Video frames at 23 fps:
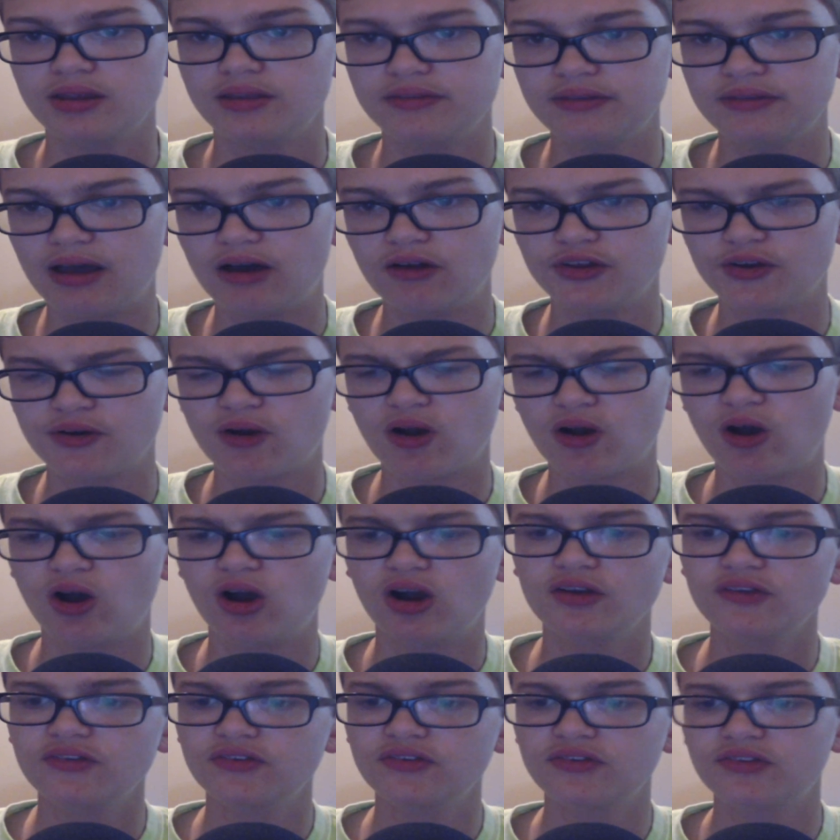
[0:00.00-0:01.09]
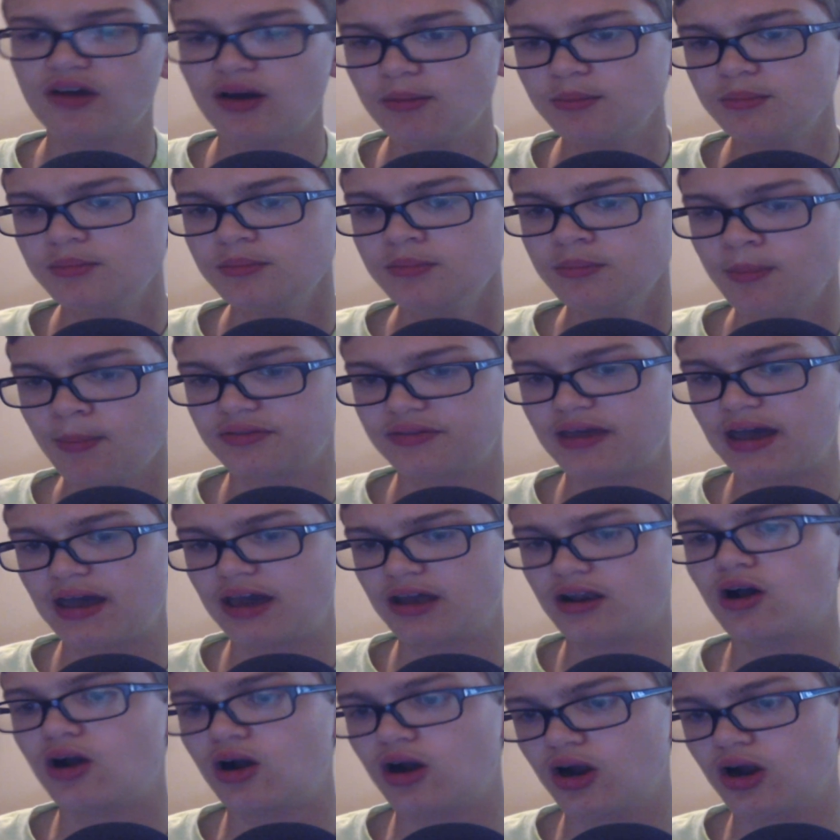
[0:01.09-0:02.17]
Now, there are some that
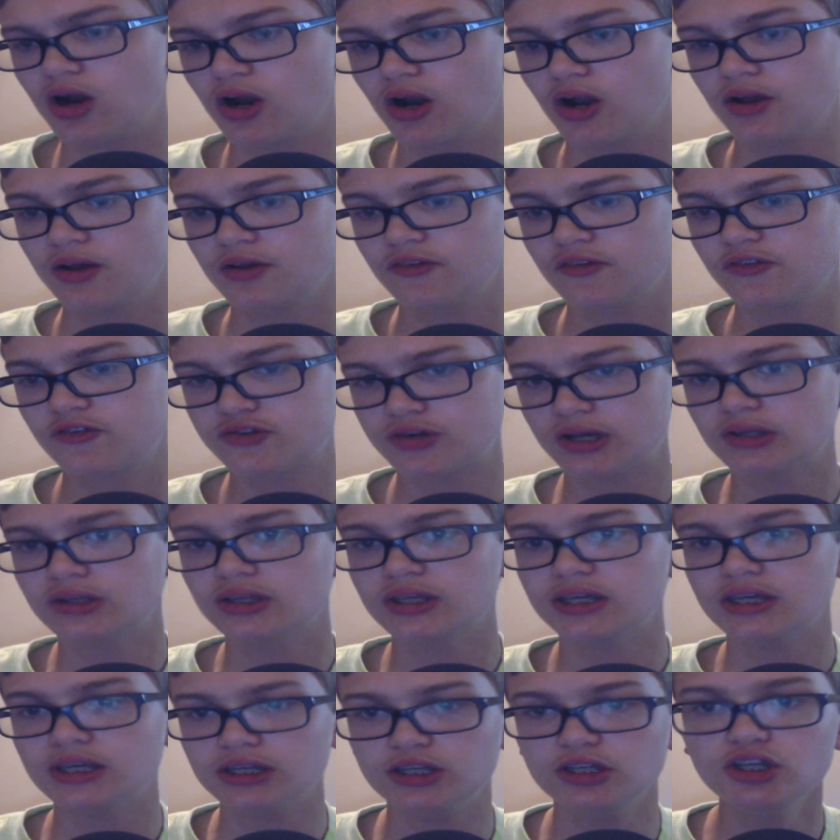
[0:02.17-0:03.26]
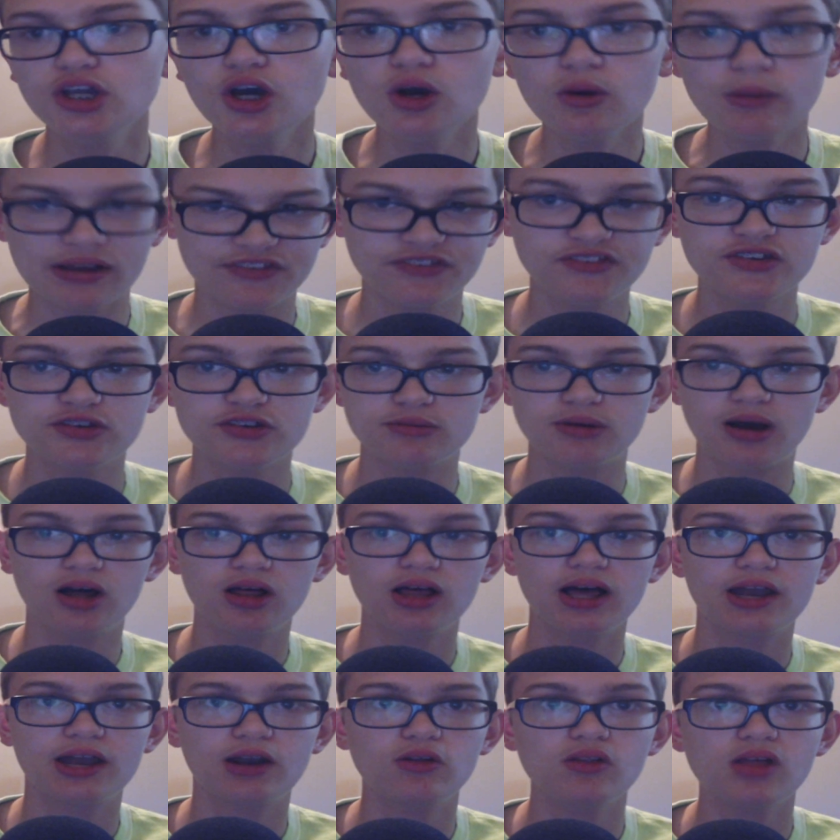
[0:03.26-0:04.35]
are strictly no SQL,
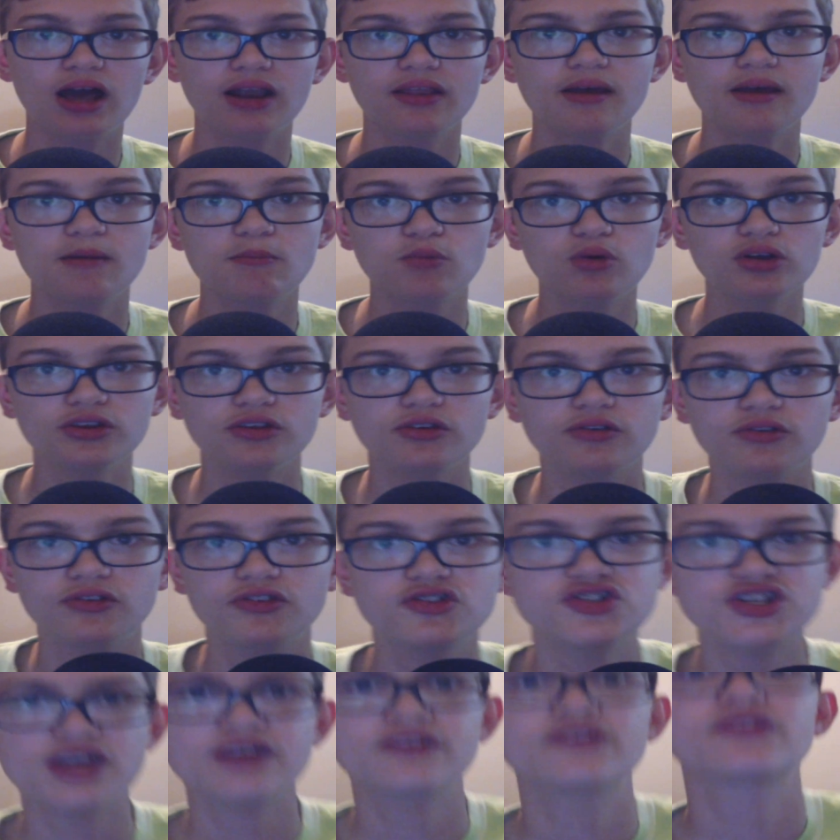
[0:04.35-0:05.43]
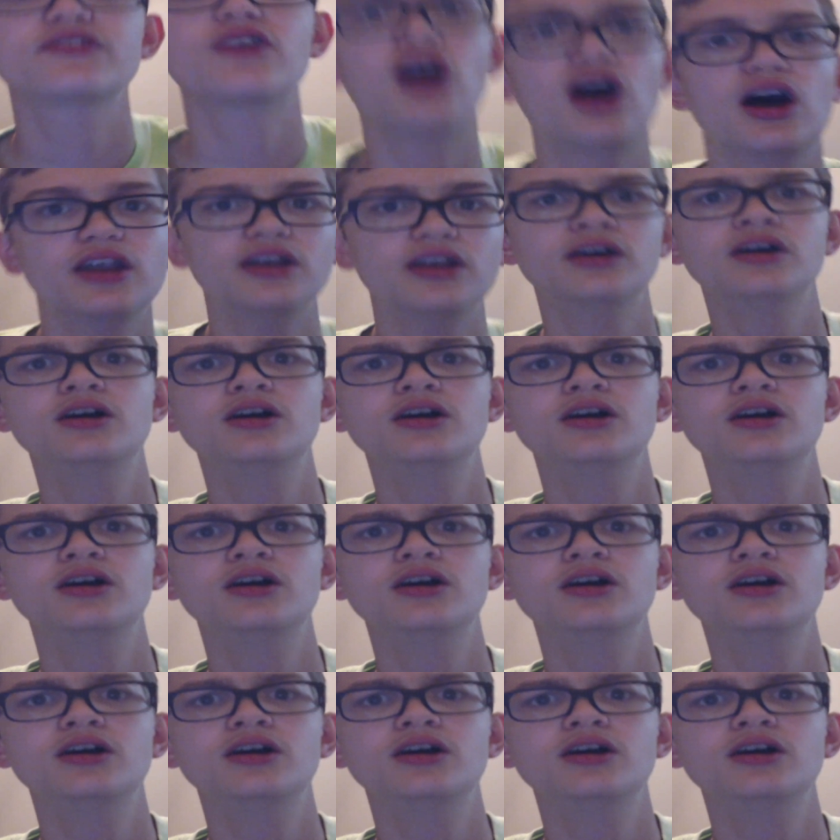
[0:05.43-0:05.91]
and a lot of them will use JSON.